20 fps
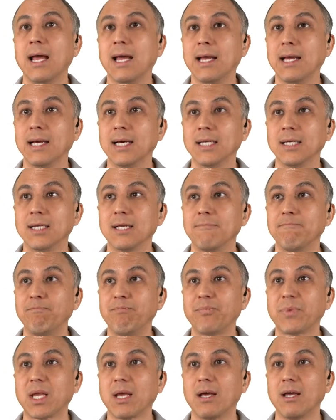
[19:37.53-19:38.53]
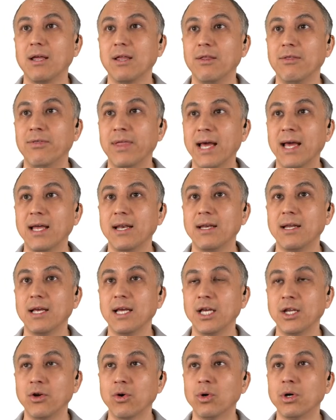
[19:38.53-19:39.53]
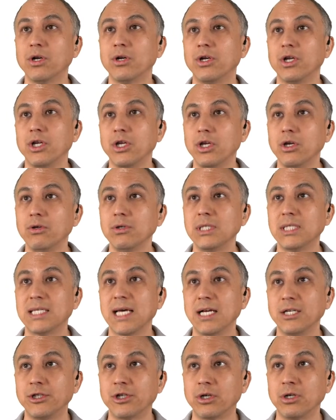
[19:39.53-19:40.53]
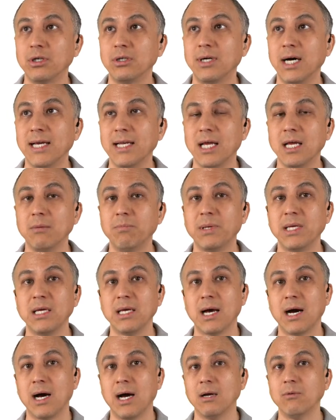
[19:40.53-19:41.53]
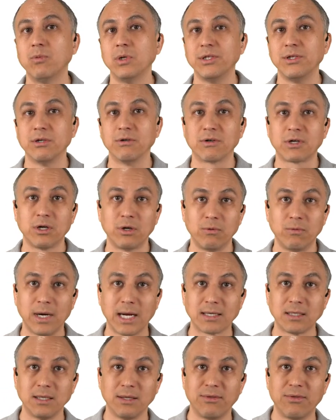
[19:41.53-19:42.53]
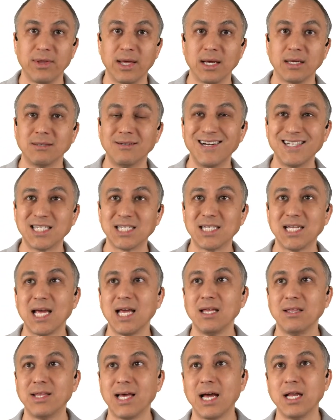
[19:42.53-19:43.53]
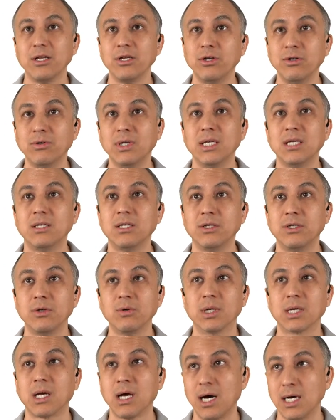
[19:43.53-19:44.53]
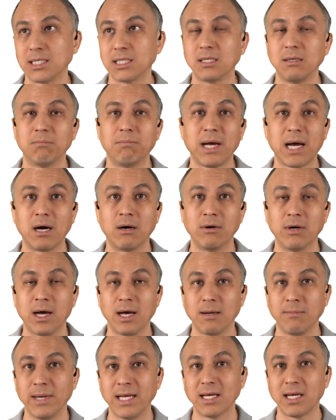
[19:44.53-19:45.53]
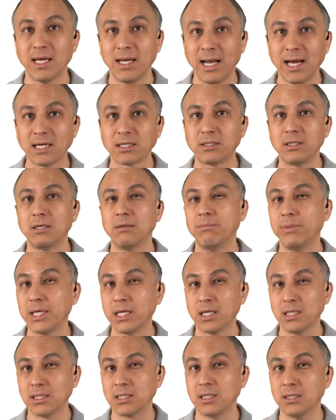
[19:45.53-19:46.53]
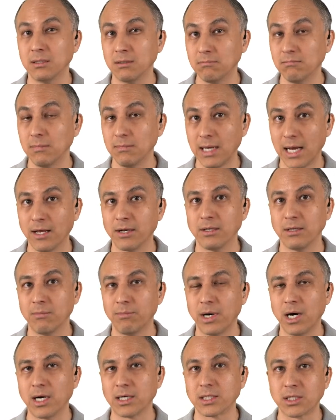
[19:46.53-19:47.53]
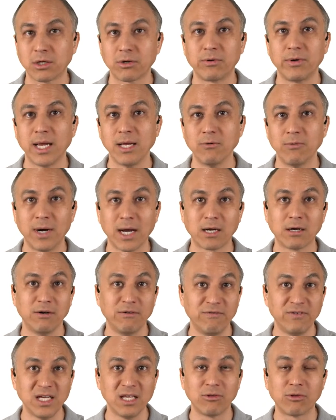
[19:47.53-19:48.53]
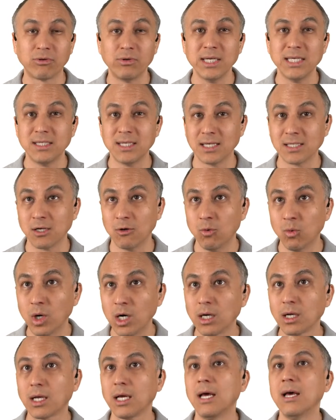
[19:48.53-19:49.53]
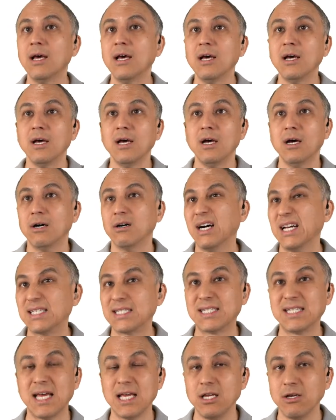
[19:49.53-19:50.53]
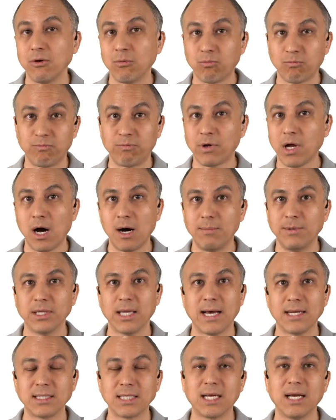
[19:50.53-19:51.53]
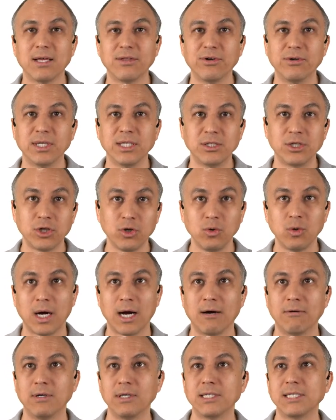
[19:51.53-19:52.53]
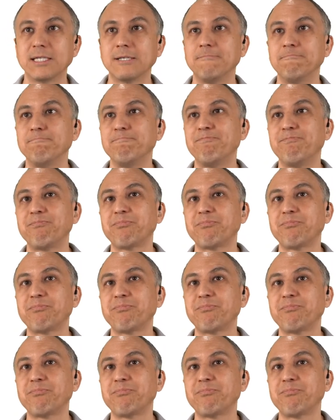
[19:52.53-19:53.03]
And then in order to use that journal line API with your corrected thing, let's say that you need to do a custom Power Automate connector because the out-of-the-box create record v3 doesn't work. Let's say you cobble that together in 2 hours.